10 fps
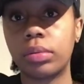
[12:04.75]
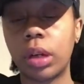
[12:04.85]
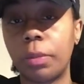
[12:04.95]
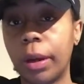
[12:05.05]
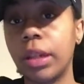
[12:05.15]

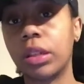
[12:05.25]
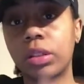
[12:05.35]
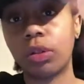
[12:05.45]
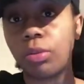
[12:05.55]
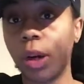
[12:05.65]
opinions
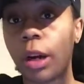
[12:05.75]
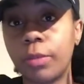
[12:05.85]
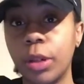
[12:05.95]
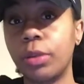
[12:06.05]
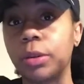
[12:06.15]
of what I'm
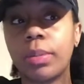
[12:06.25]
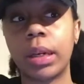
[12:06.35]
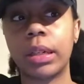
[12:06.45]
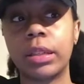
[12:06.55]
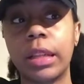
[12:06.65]
doing,
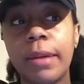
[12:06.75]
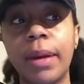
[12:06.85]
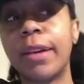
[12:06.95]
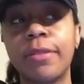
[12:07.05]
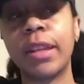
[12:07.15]
because they
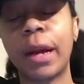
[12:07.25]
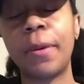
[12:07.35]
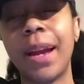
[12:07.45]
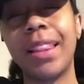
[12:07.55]
might feel that way,